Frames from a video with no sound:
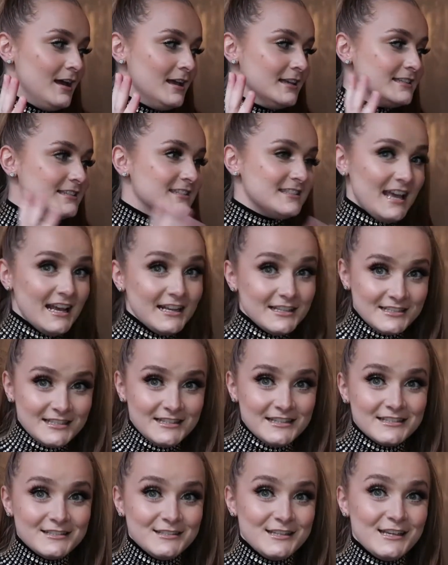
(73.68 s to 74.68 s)
Sex
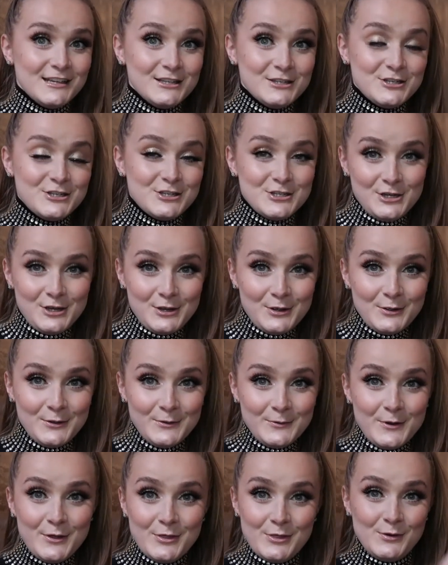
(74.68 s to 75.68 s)
and the City
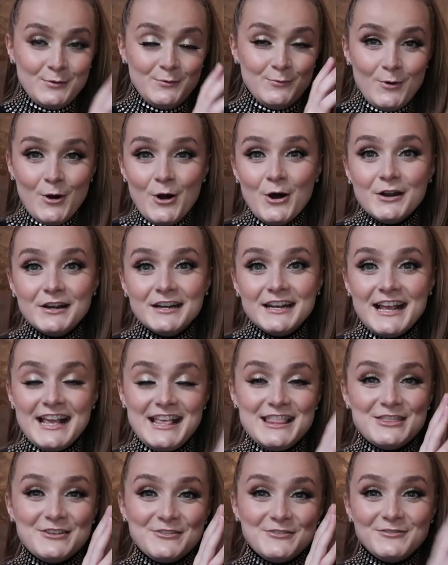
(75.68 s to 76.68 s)
shoe, the one
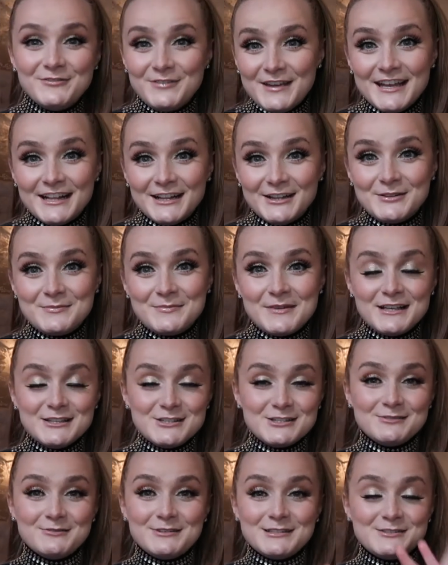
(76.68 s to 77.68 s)
in the film,
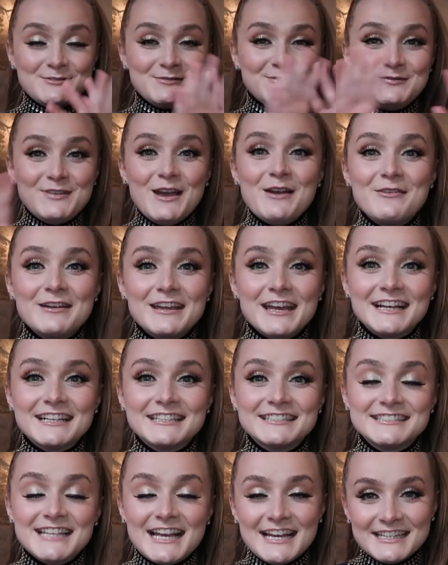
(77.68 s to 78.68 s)
so it's very
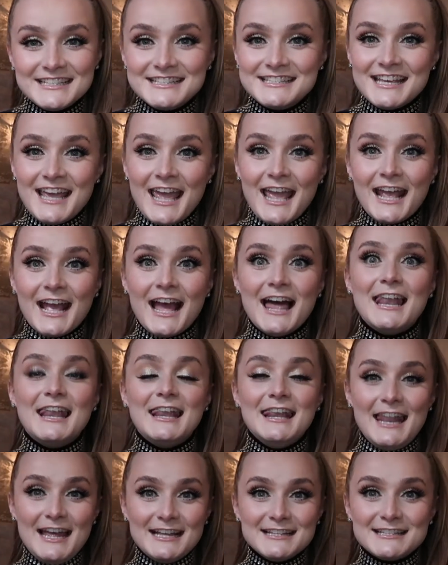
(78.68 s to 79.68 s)
exciting.
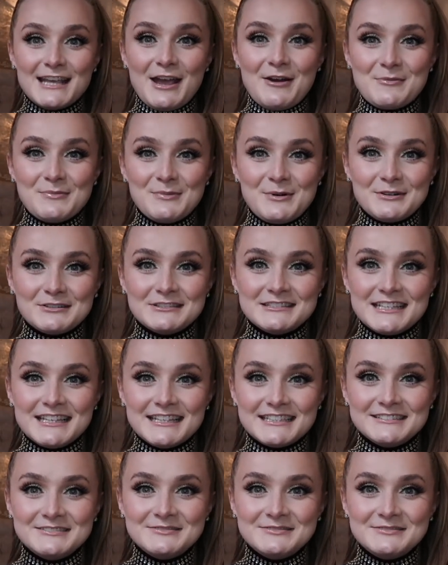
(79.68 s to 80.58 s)
Let's get unboxing.